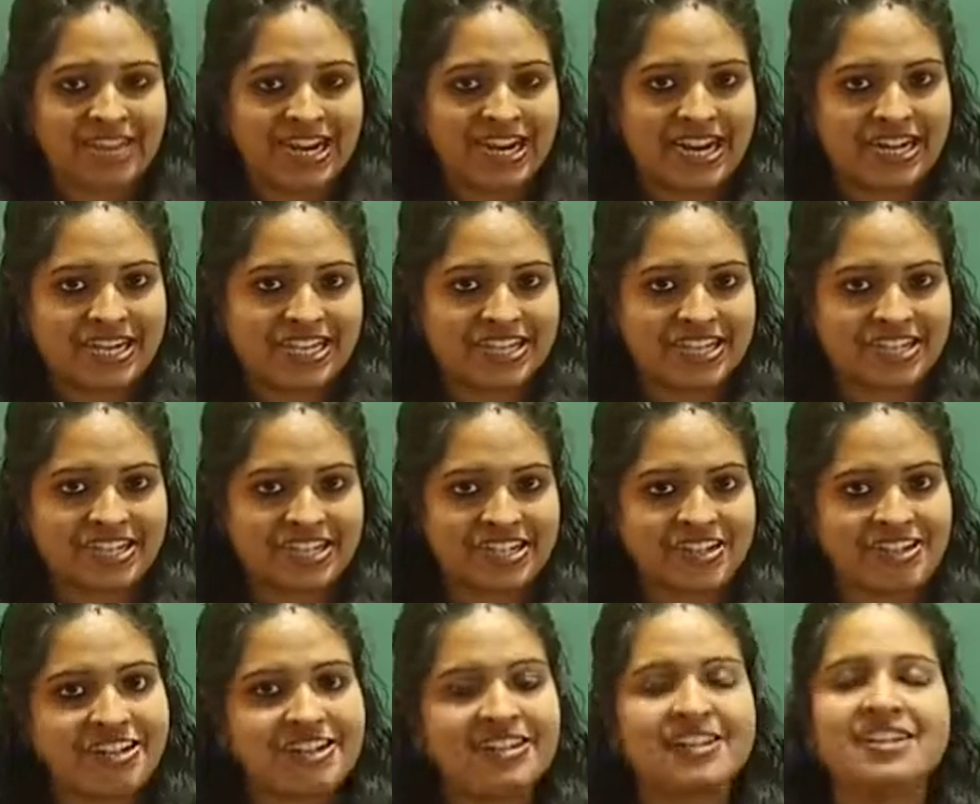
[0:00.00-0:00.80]

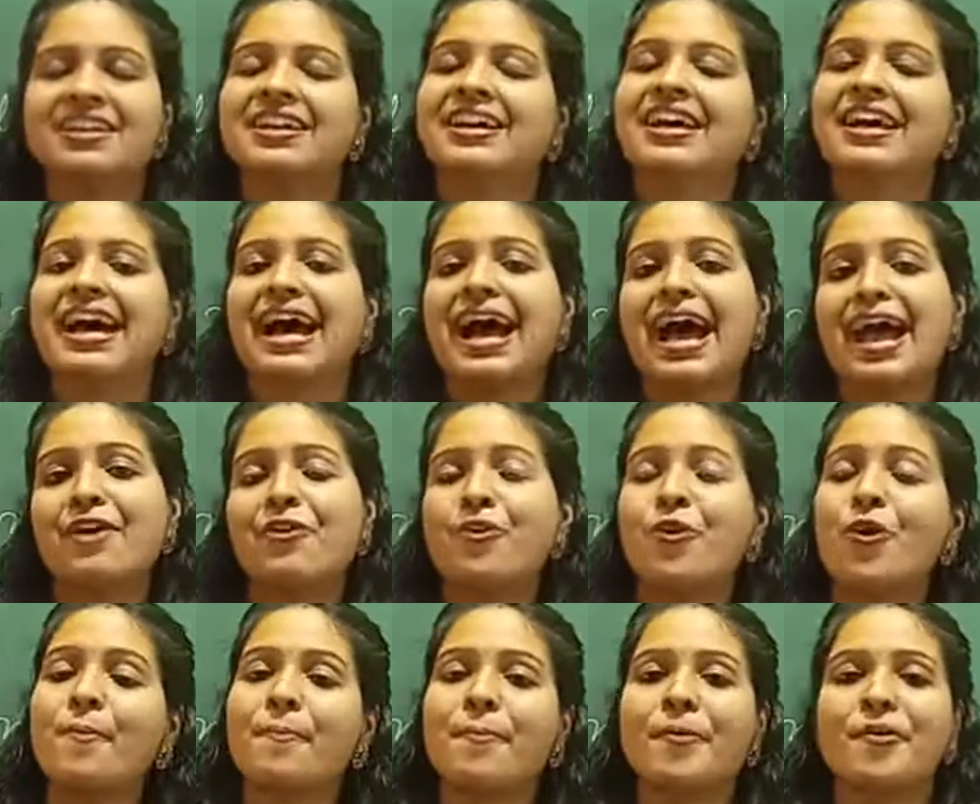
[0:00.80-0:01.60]
Understood? I
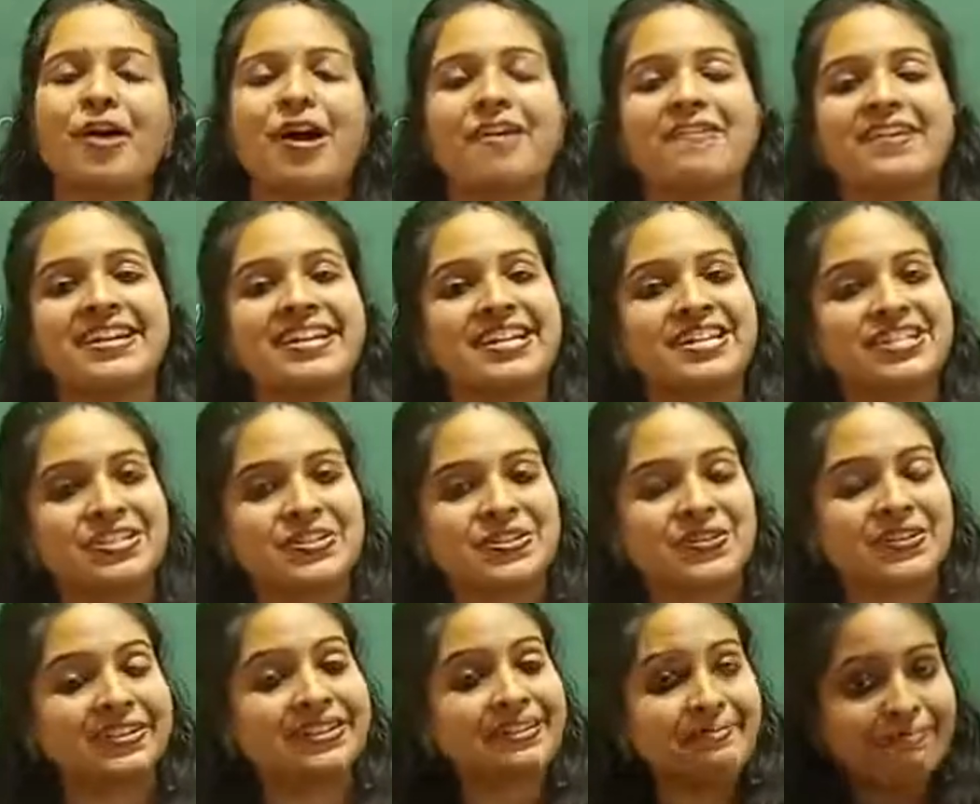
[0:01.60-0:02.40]
hope you have
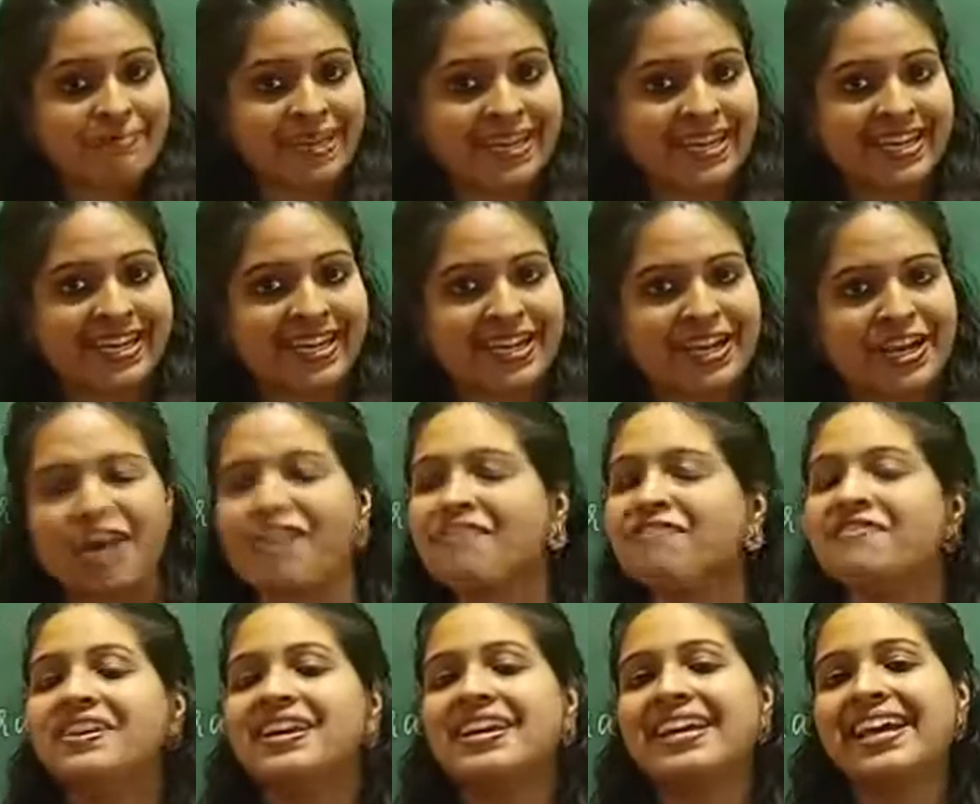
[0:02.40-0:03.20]
understood the meaning
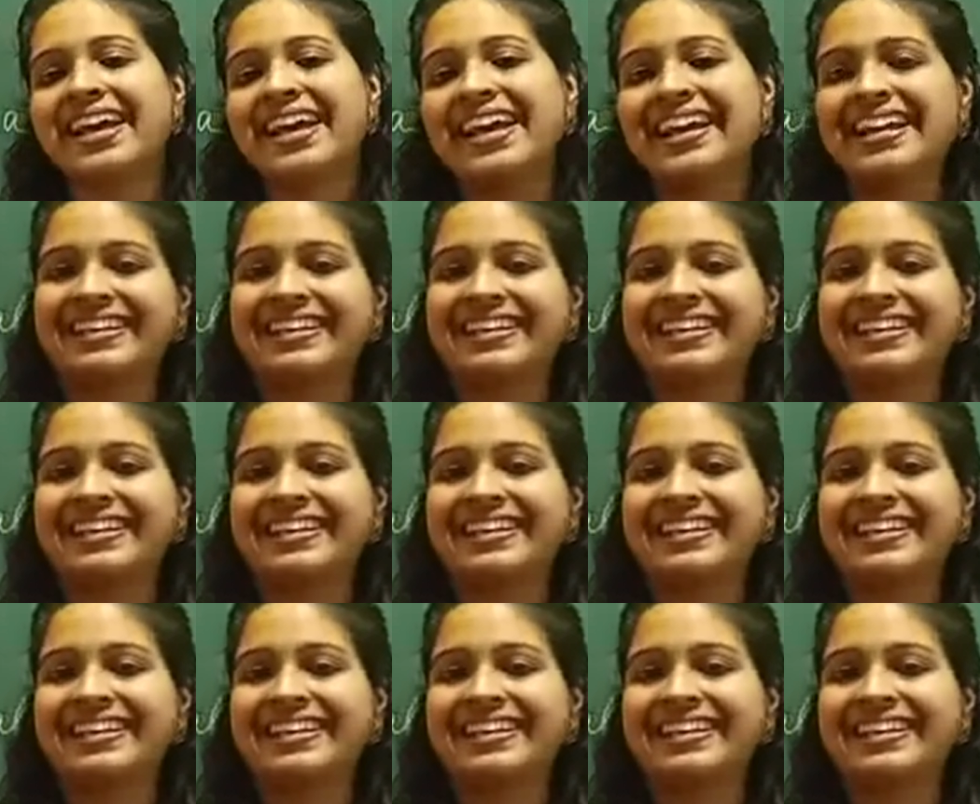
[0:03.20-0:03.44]
of